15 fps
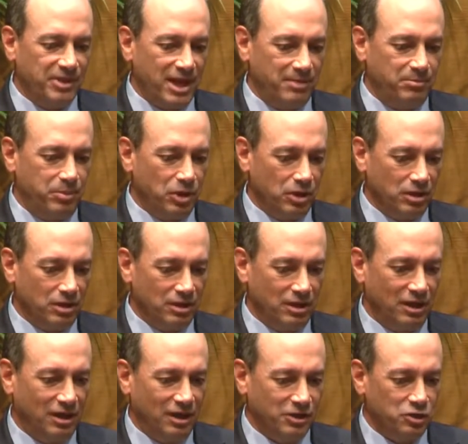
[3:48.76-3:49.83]
that book,
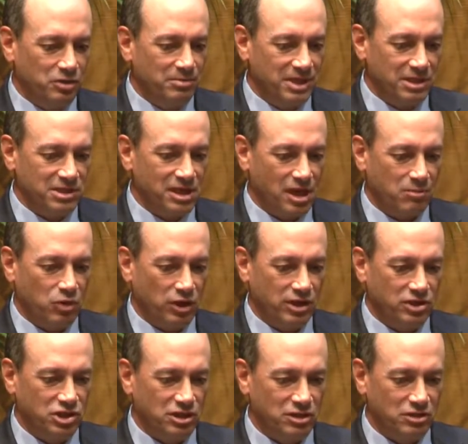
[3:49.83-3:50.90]
You Can Be a Stock
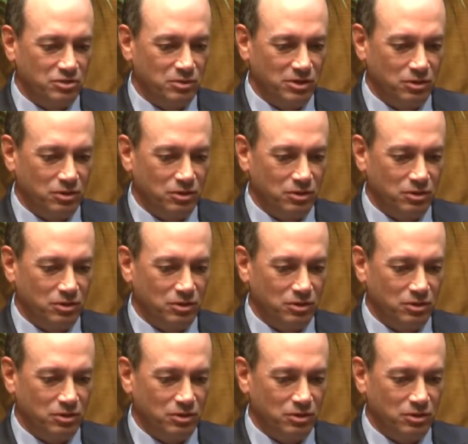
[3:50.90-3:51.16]
Market Genius,